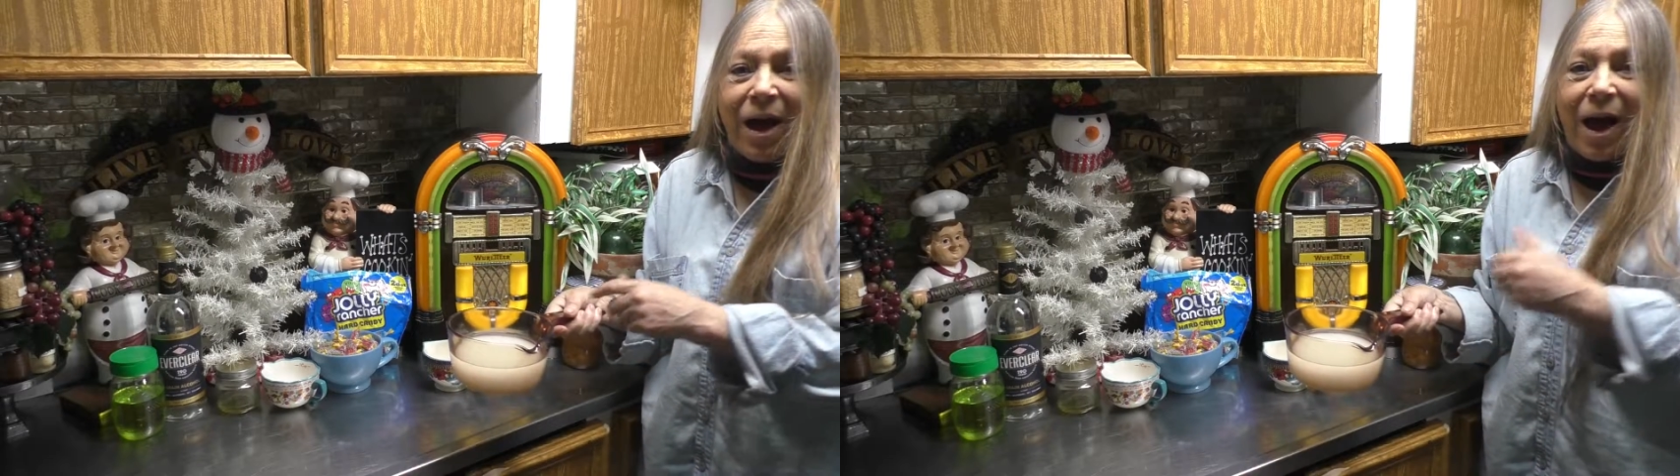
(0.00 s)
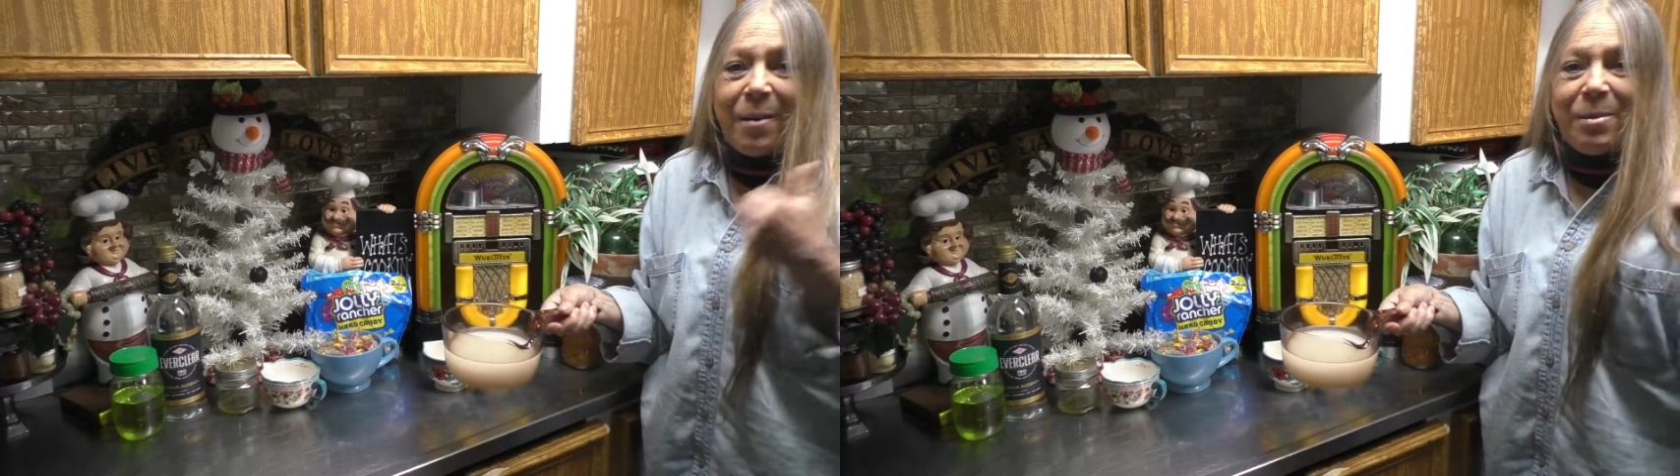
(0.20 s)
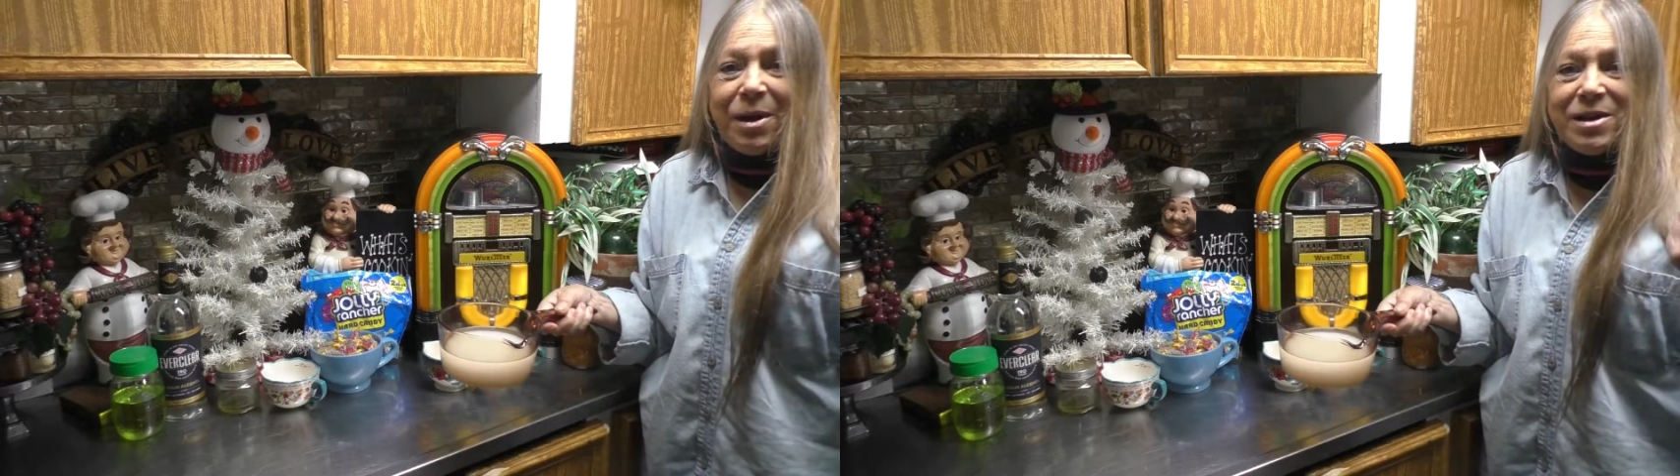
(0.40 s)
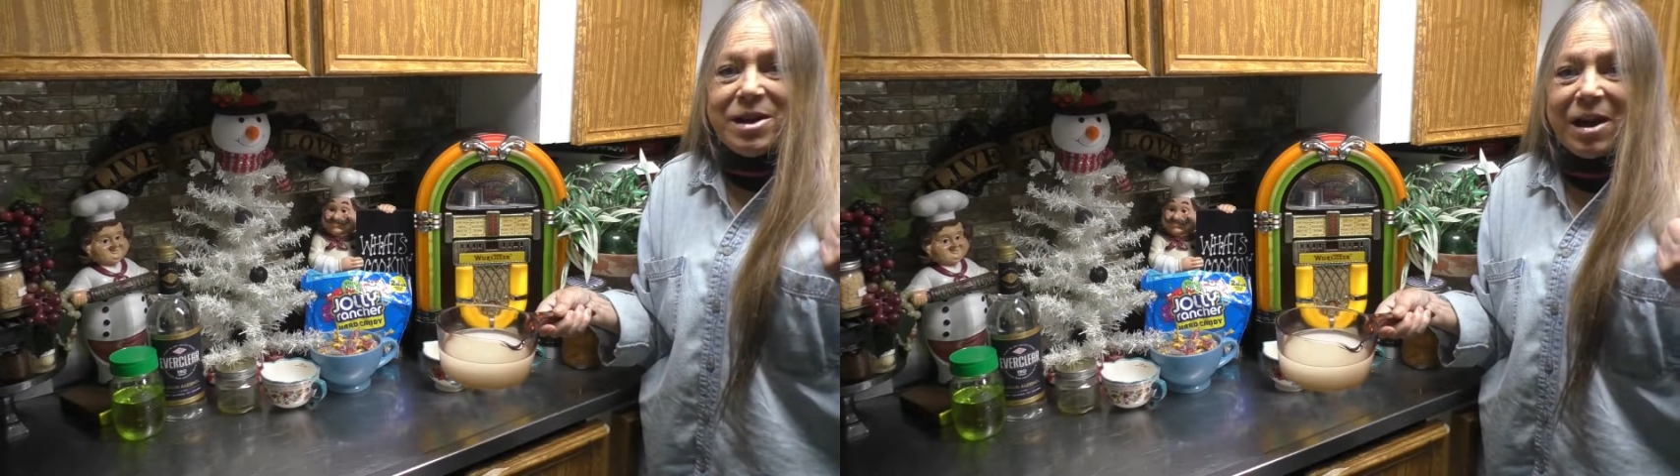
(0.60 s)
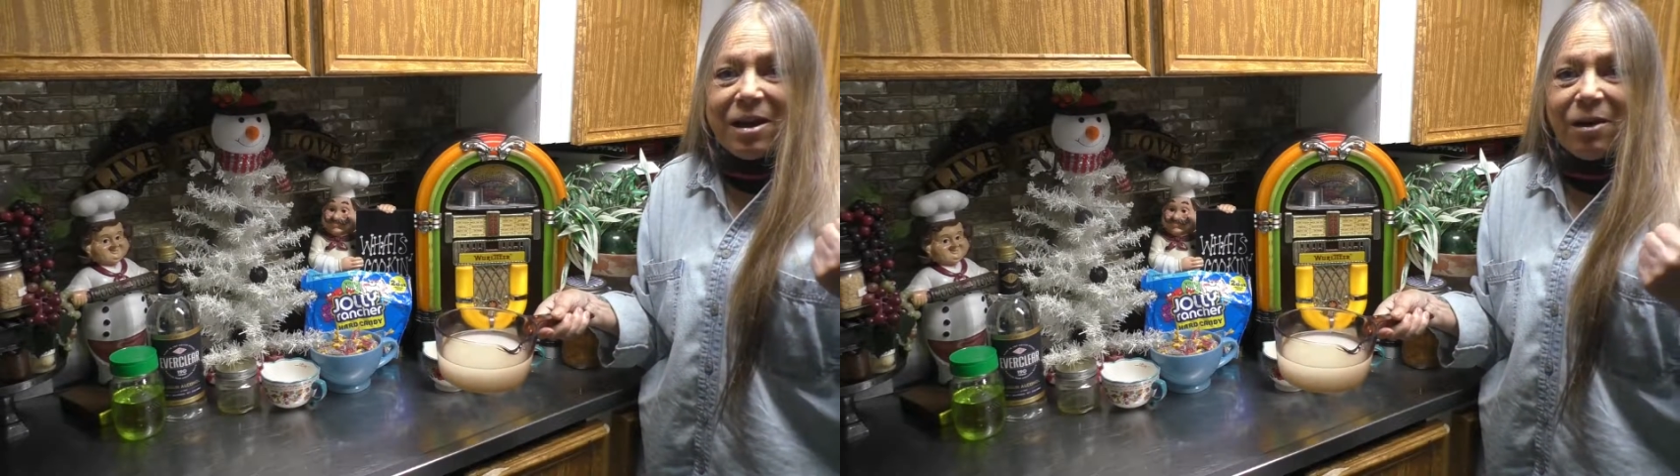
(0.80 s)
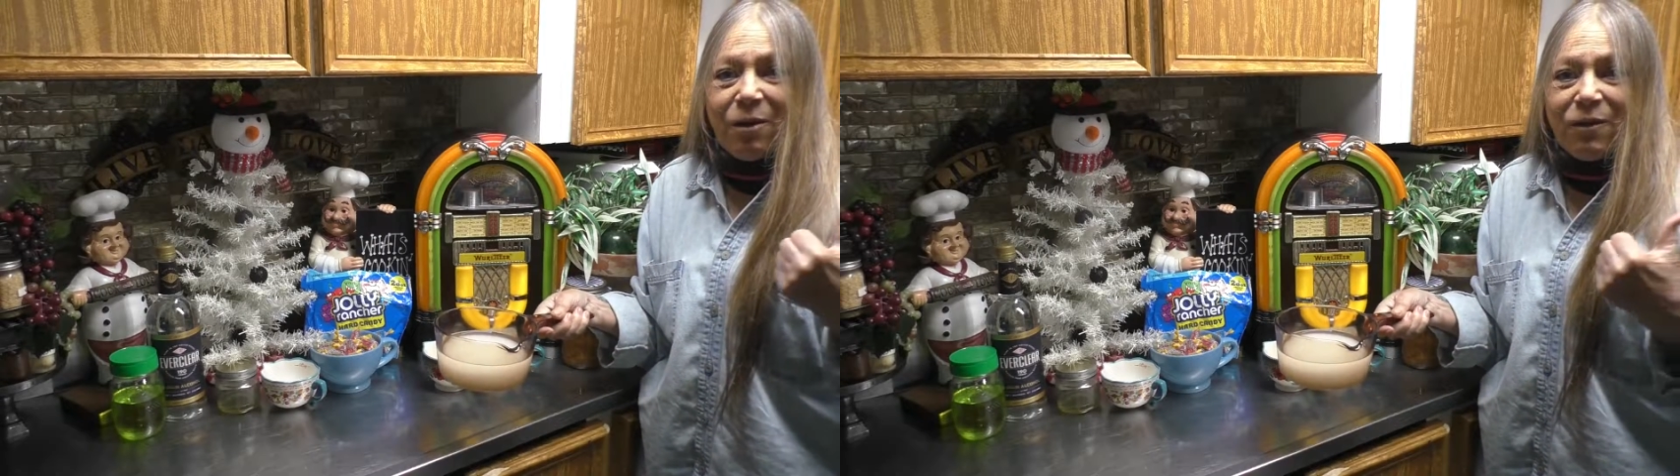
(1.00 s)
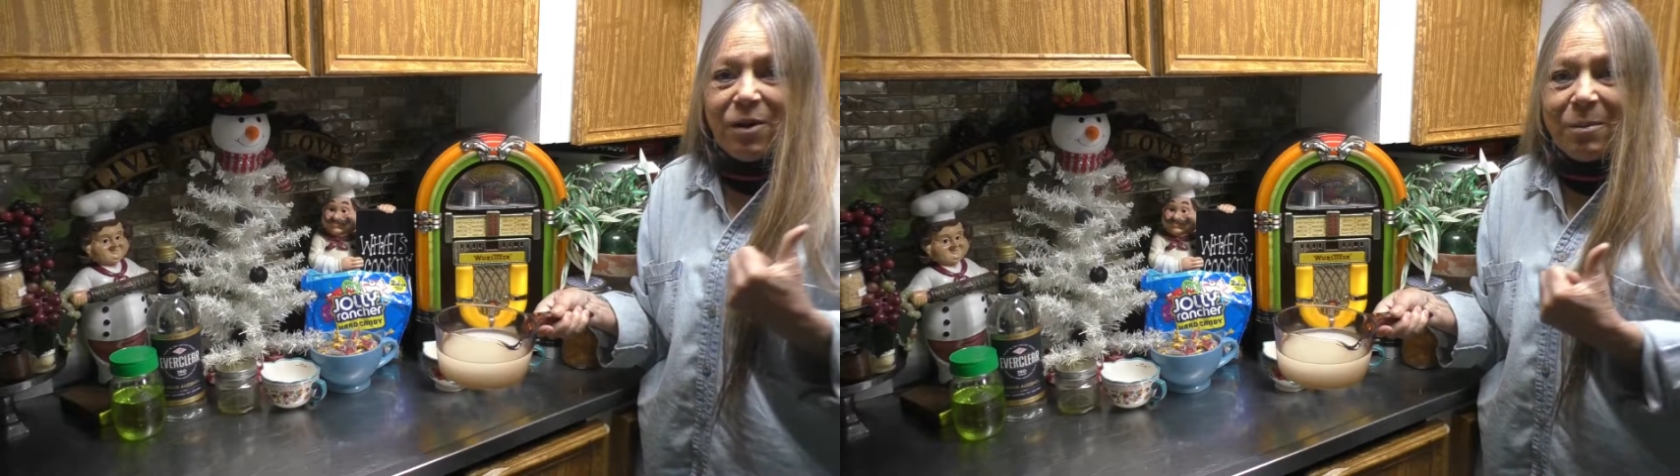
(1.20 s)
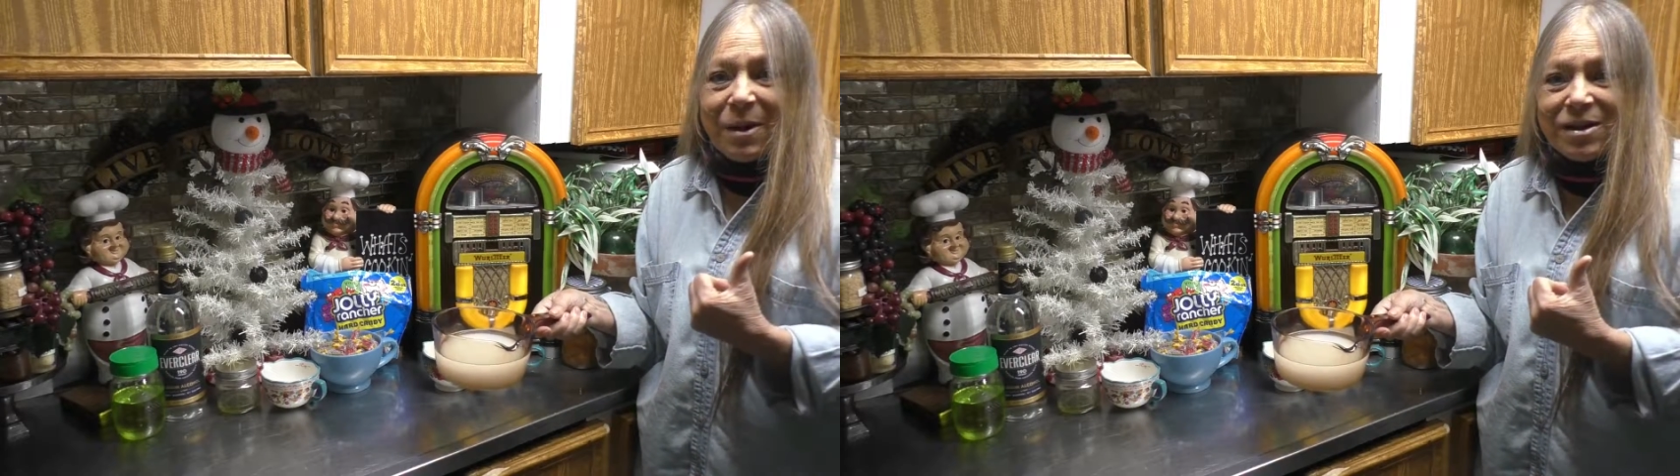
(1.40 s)
I'm gonna take it over
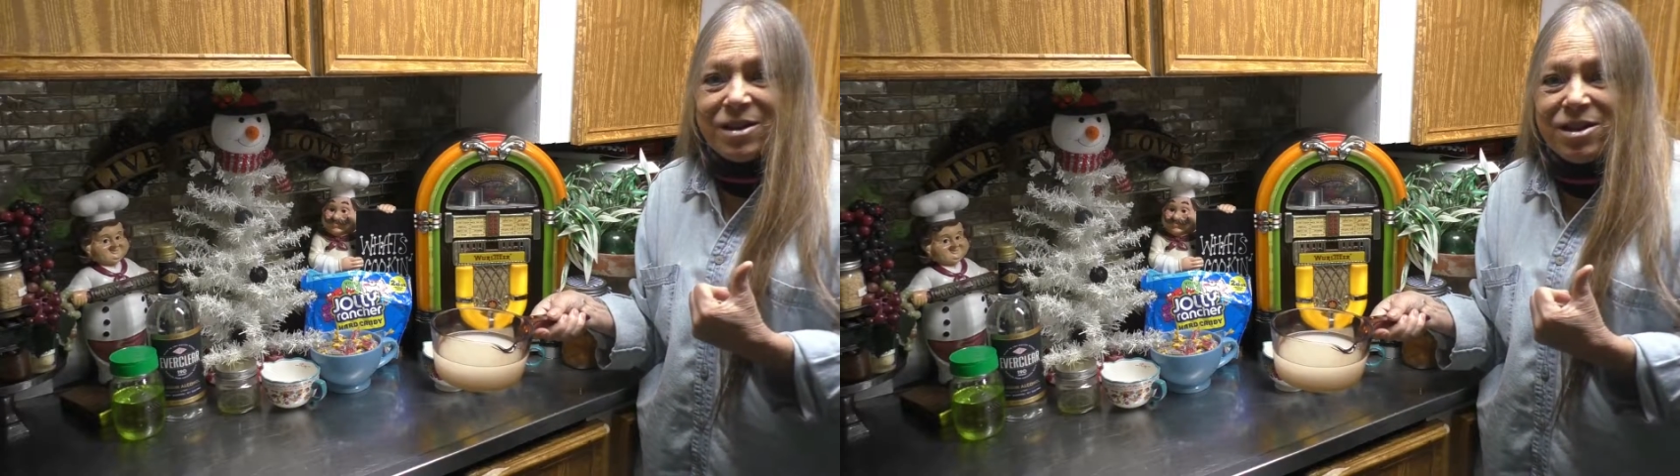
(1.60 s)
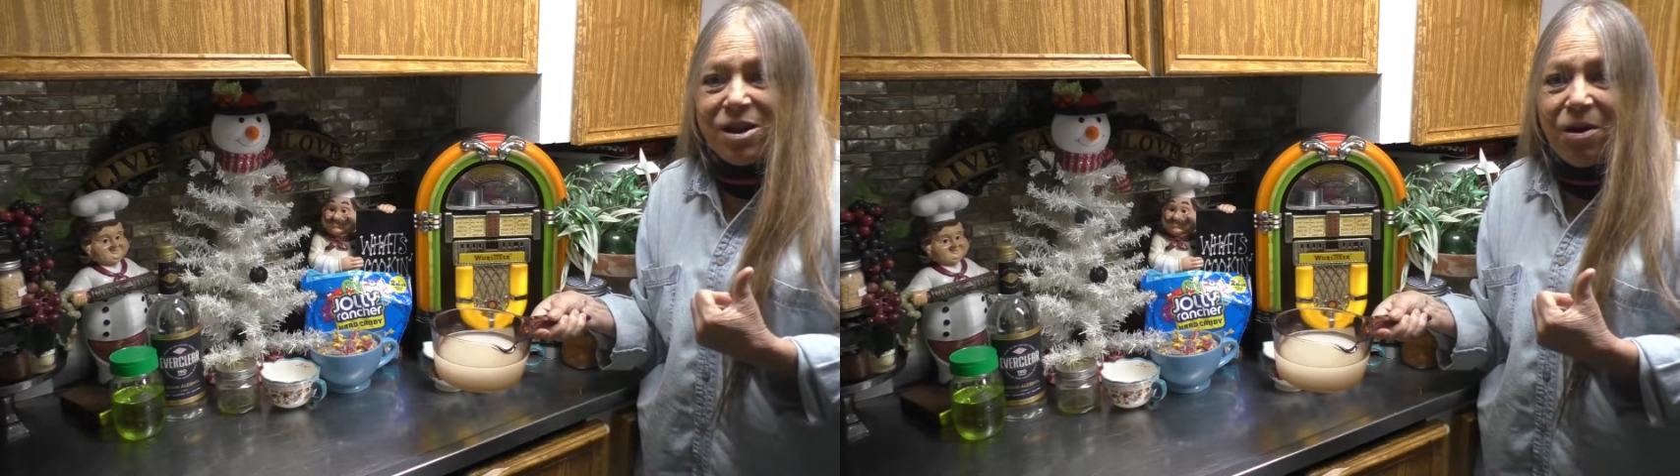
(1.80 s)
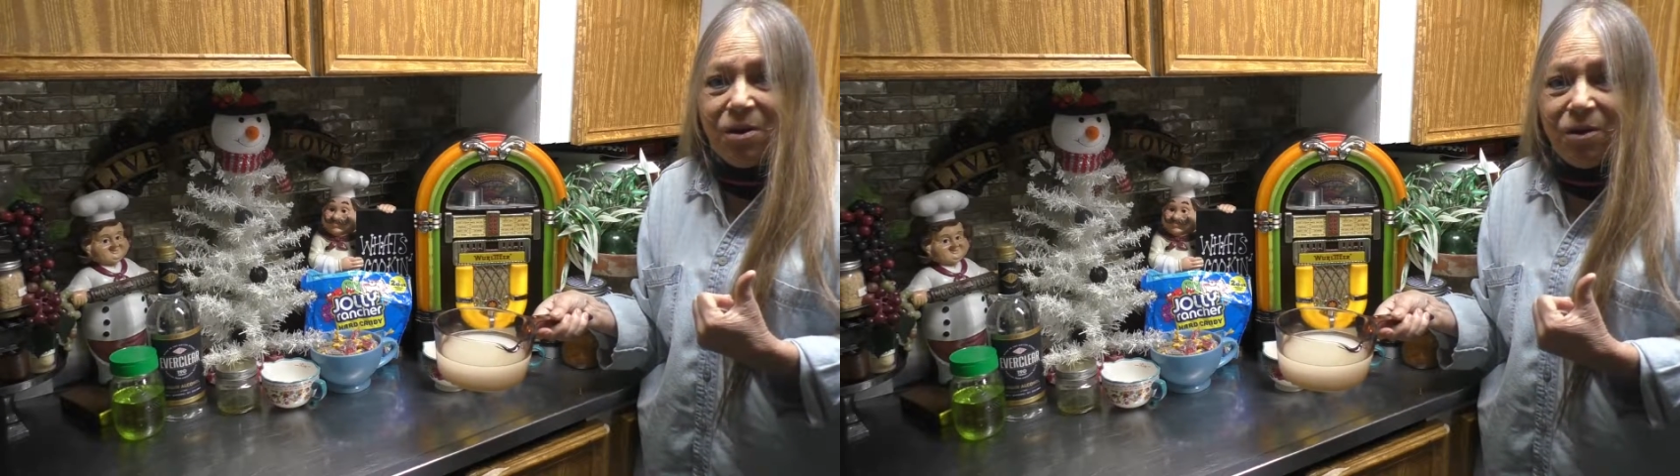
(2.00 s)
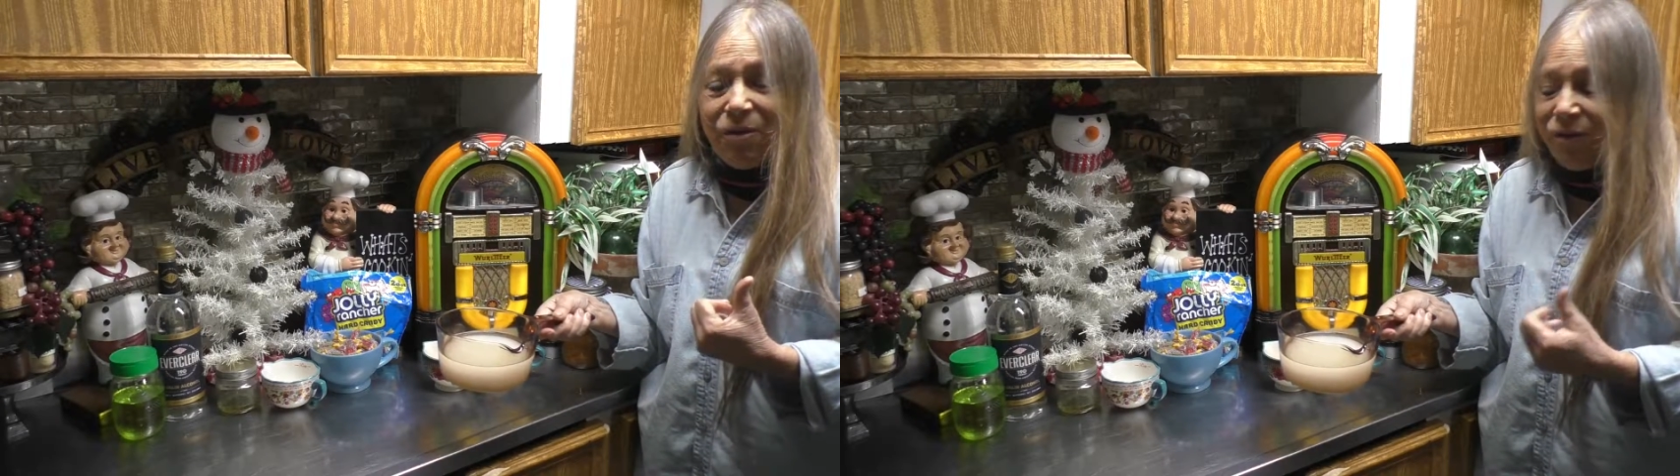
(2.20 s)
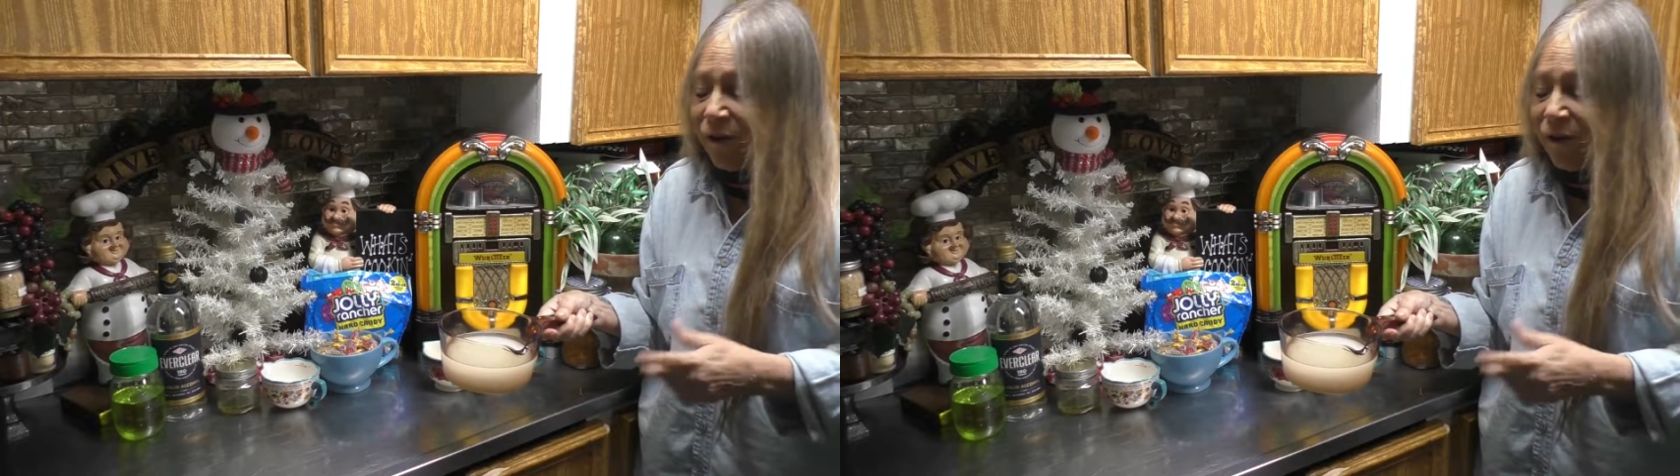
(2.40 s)
to my stove.